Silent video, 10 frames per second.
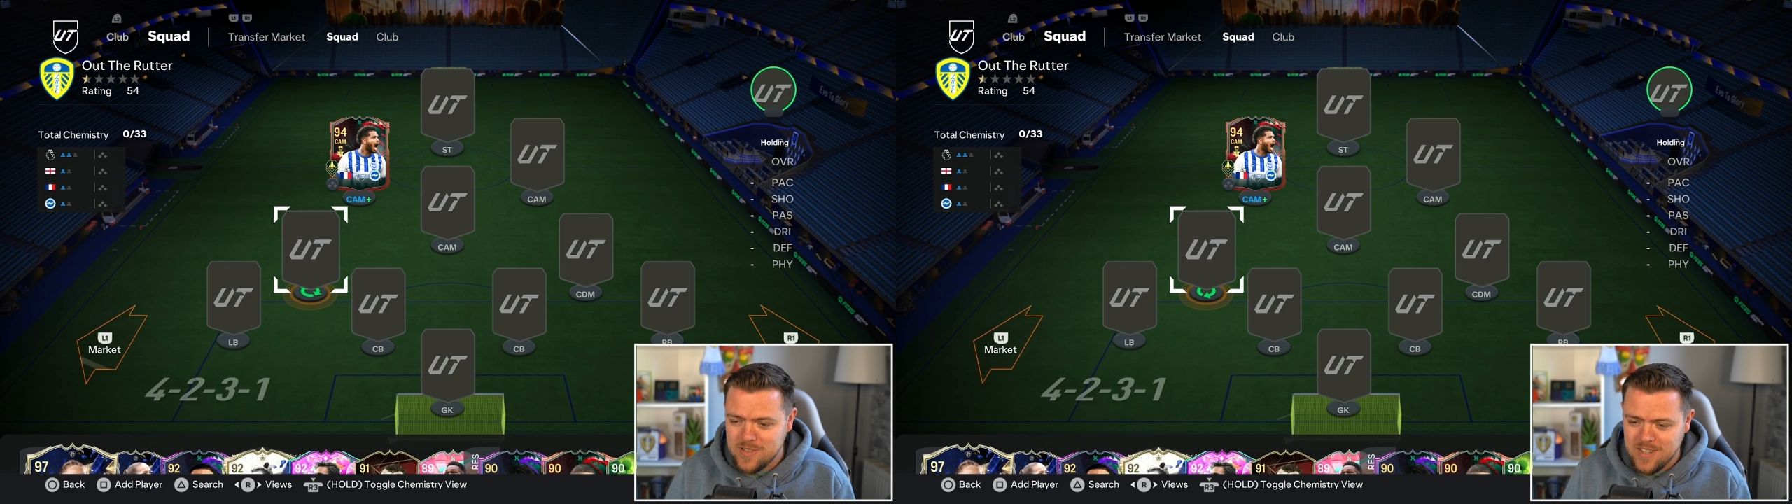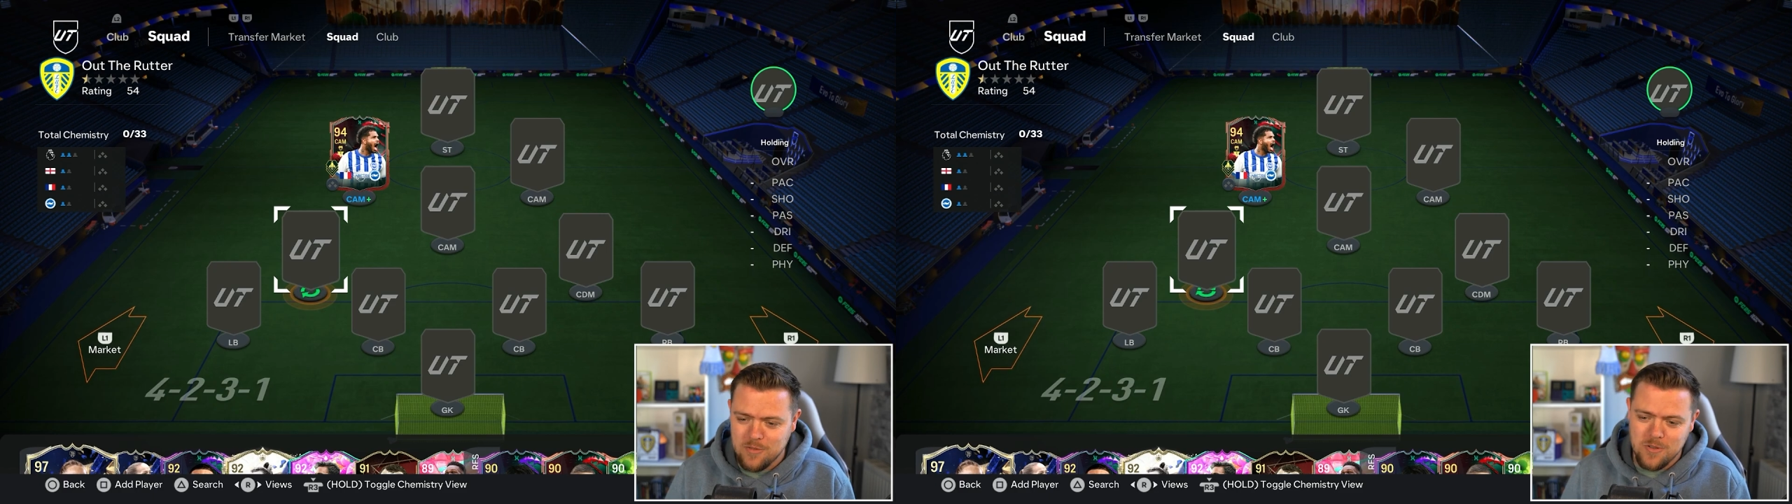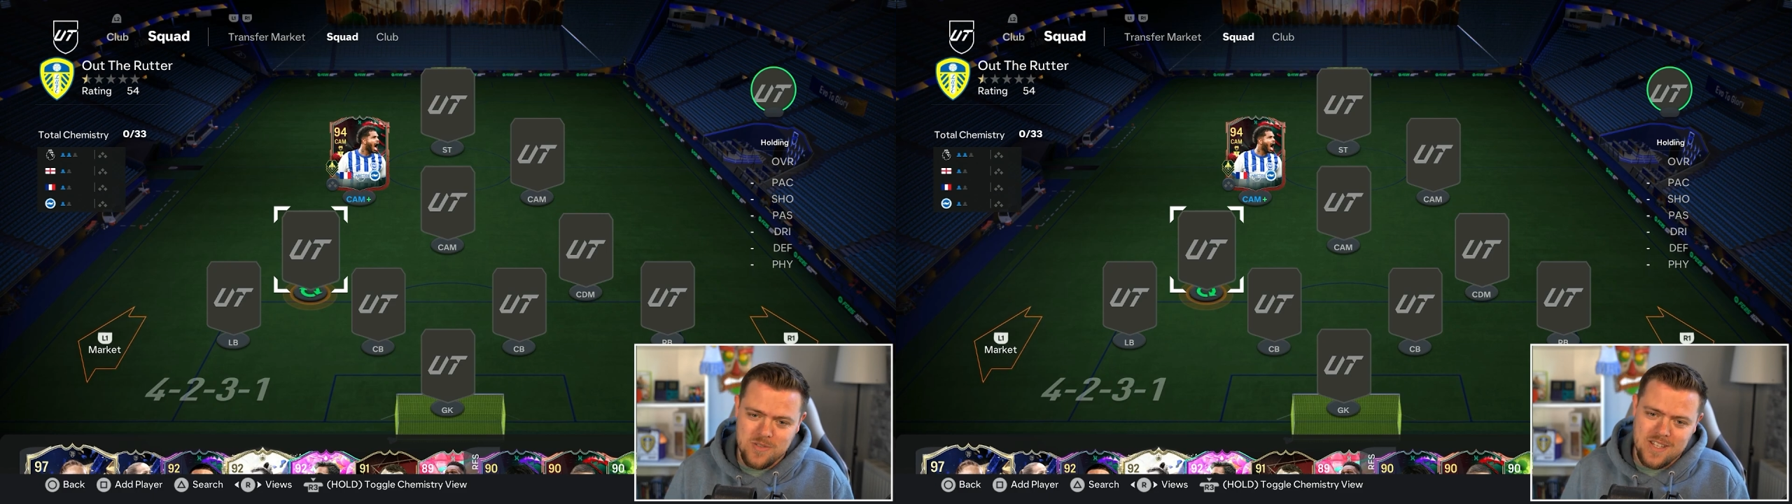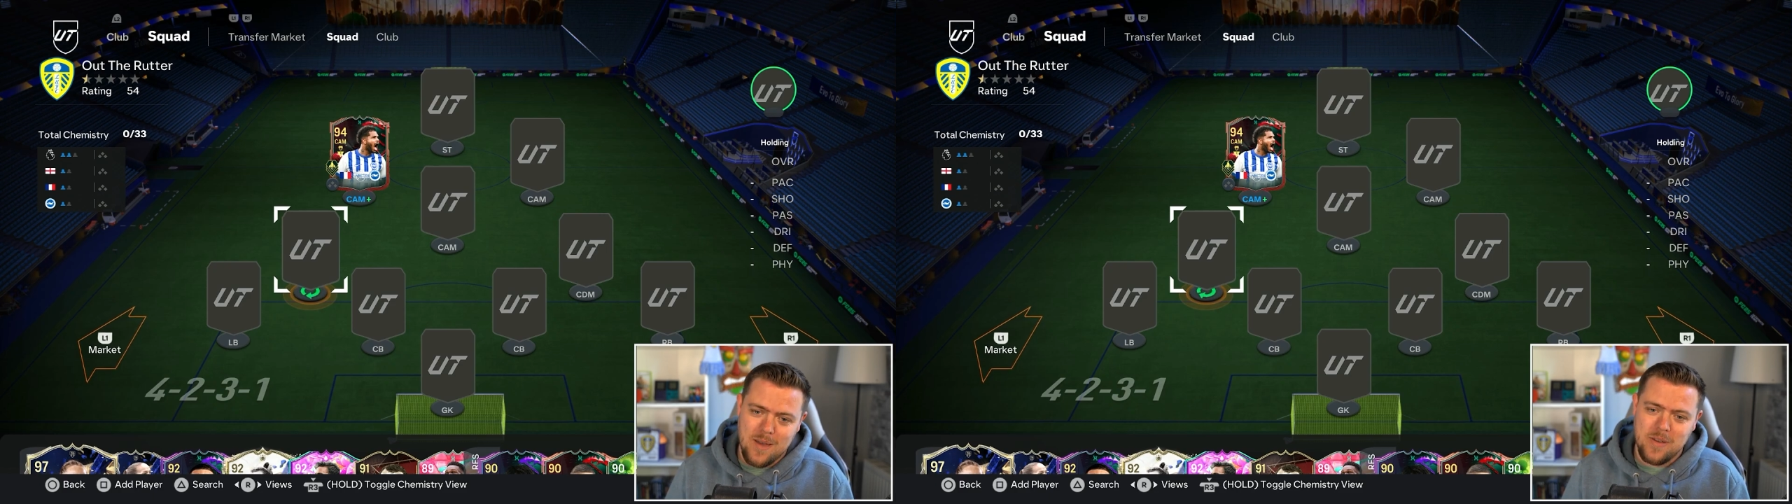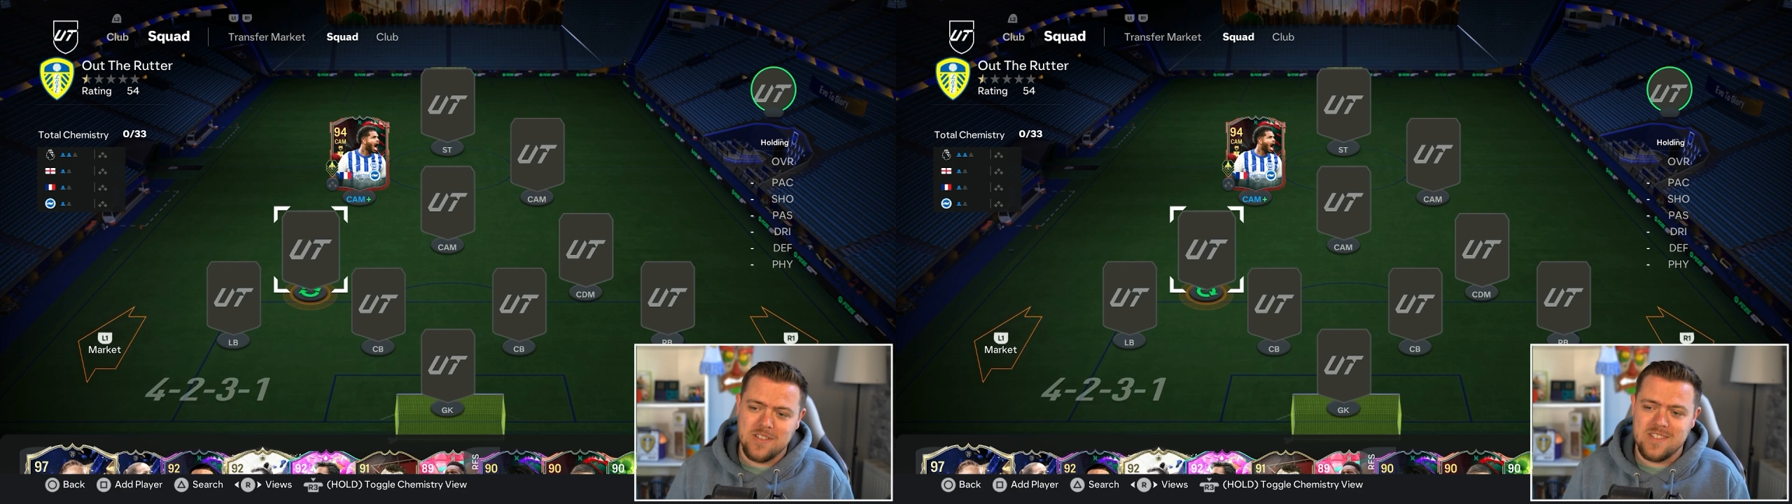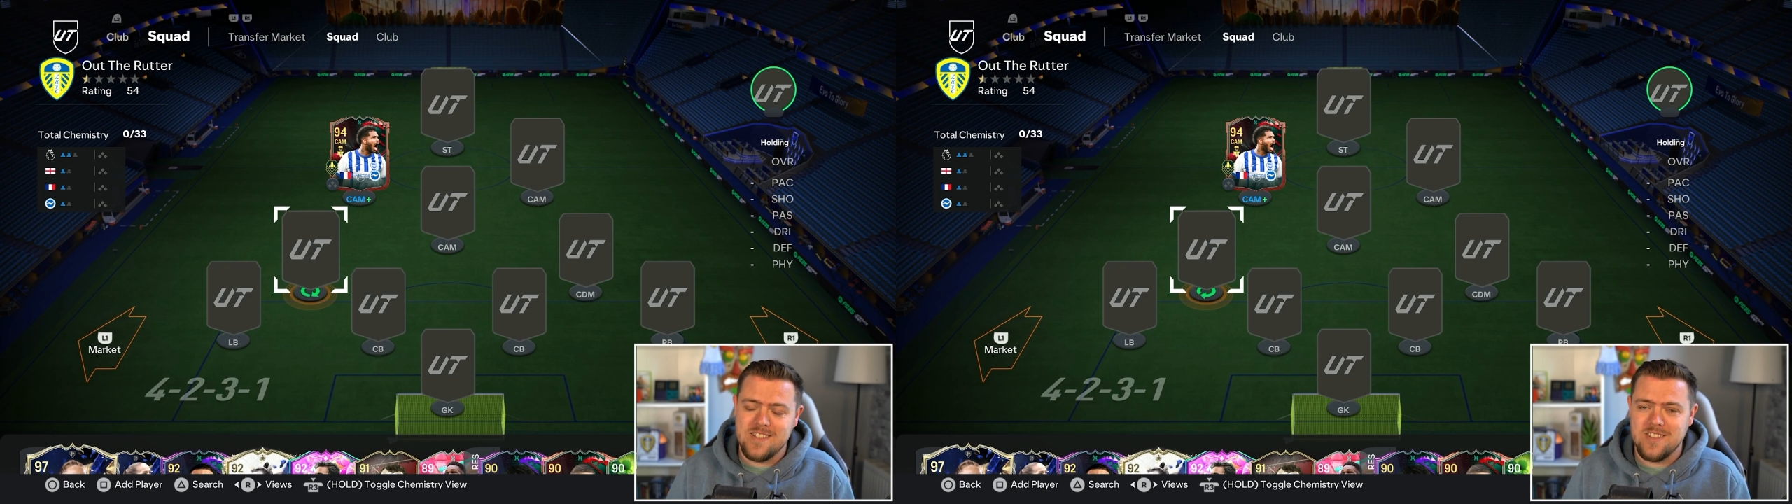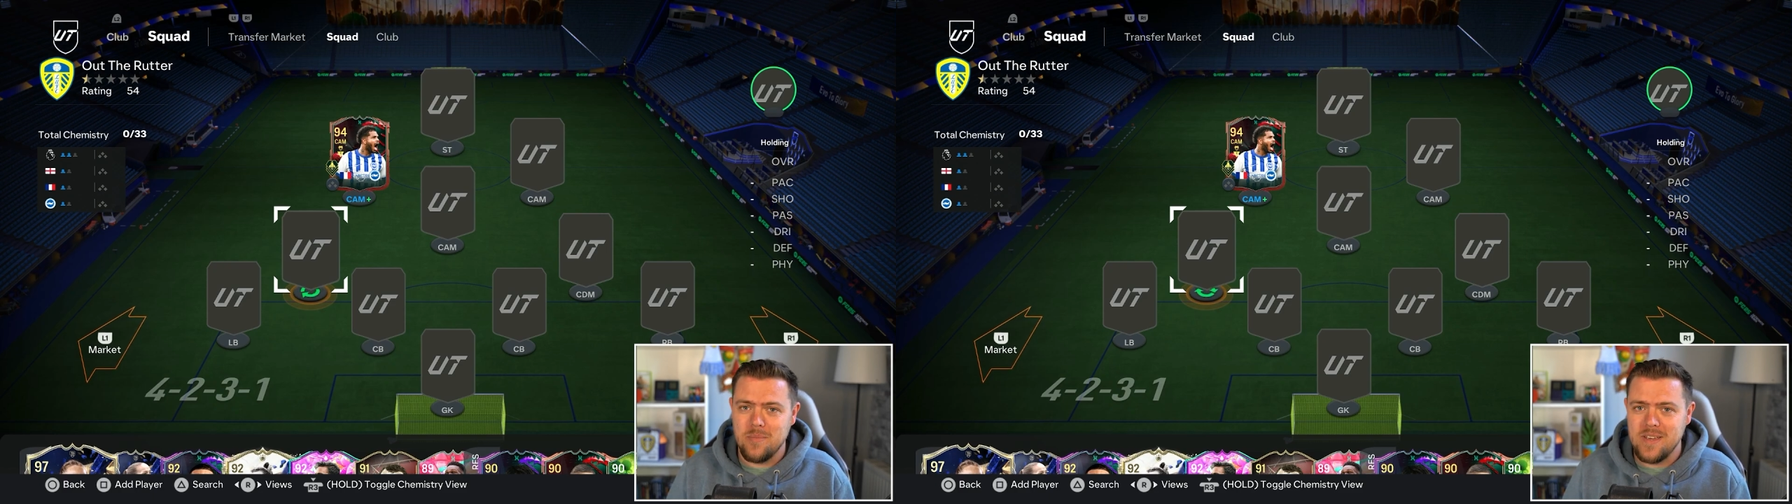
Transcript: to that Rutter because it is going to